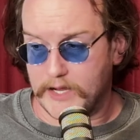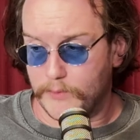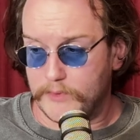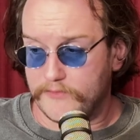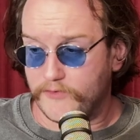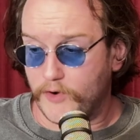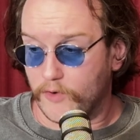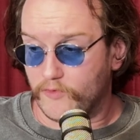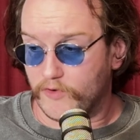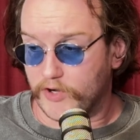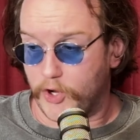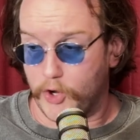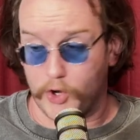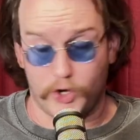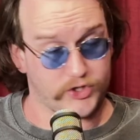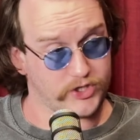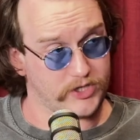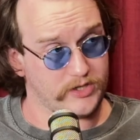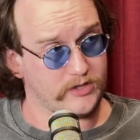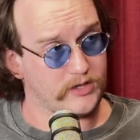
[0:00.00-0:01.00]
then we've got
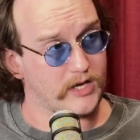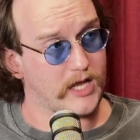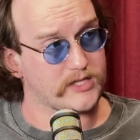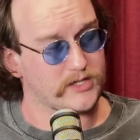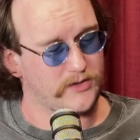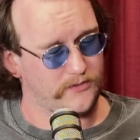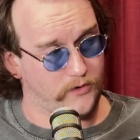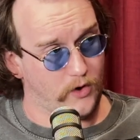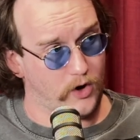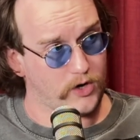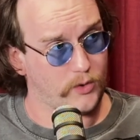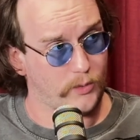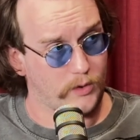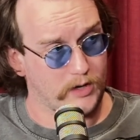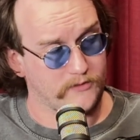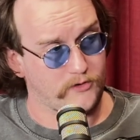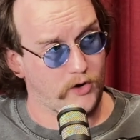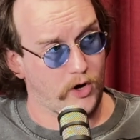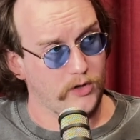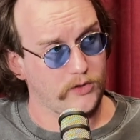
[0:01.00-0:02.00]
recursion. That's the final one
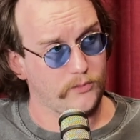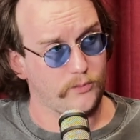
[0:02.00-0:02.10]
I've got,